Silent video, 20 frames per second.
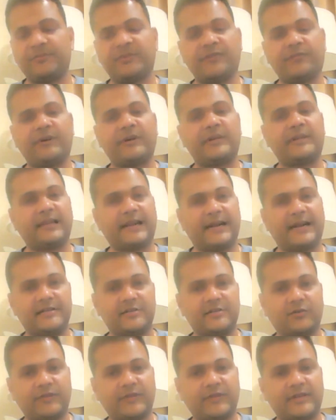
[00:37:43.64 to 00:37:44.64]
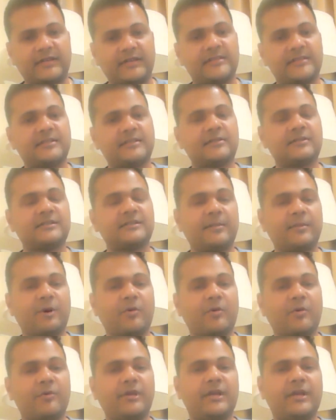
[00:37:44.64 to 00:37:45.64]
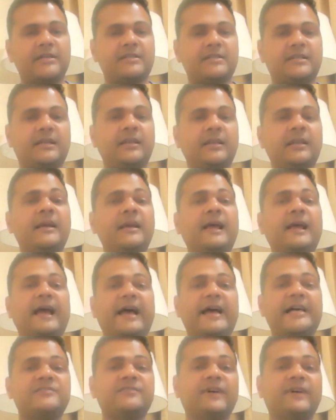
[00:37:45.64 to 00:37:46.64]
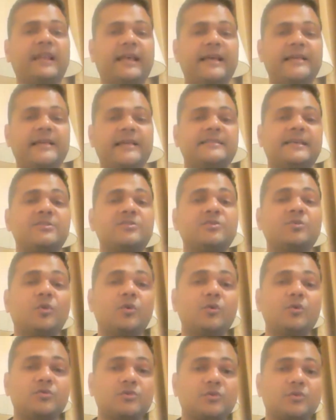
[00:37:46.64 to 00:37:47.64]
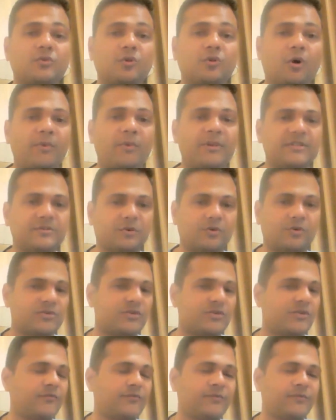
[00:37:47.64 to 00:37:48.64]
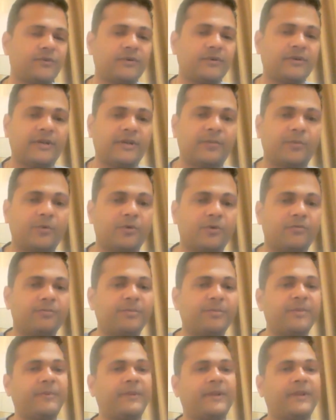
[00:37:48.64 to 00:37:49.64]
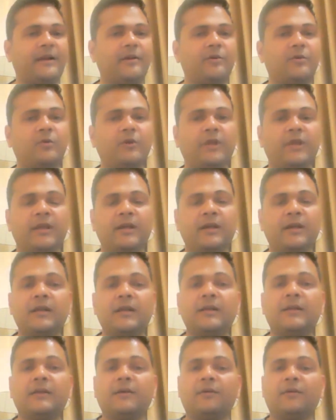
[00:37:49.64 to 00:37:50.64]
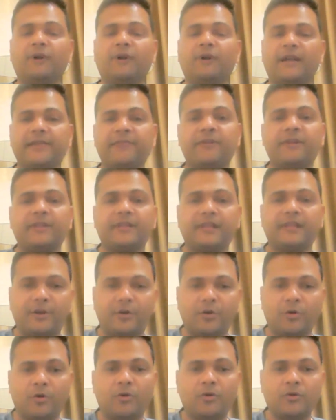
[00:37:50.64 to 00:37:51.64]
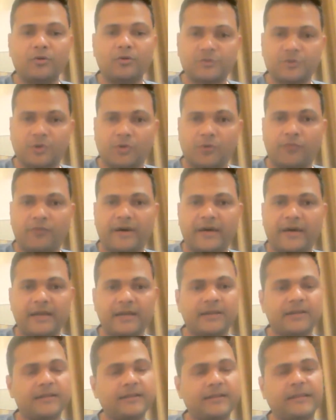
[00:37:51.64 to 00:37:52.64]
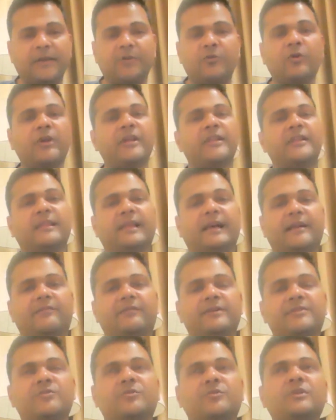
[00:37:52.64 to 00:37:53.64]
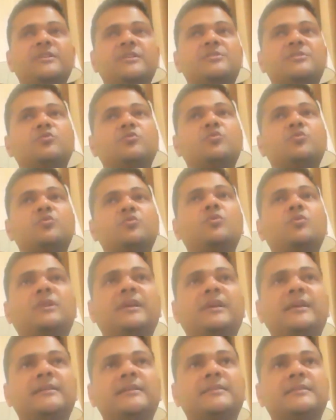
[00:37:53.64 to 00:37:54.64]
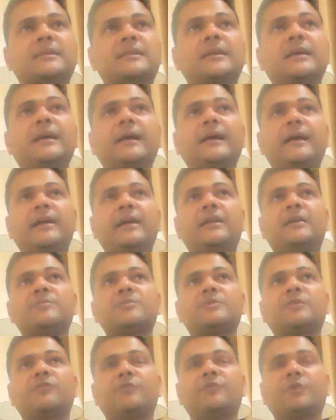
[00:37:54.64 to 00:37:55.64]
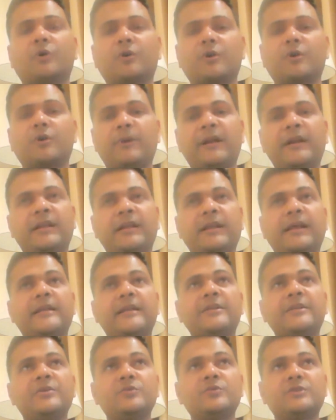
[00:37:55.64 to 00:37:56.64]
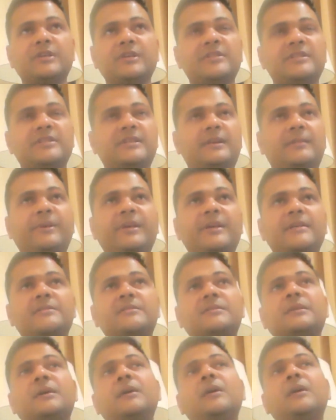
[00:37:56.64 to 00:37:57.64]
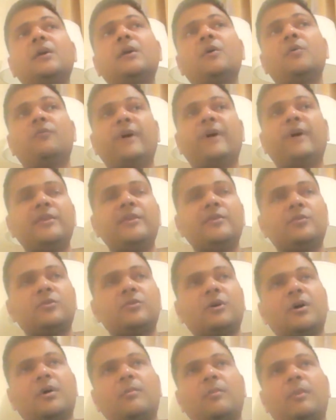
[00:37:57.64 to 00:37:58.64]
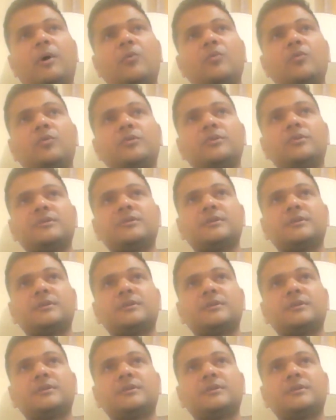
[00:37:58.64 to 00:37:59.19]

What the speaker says: different threads of that same communication, as well as there is no common source of input. People are doing whatever they know so far, they are doing in that way. So these two things in terms of documenting and using Jira, because when you talk about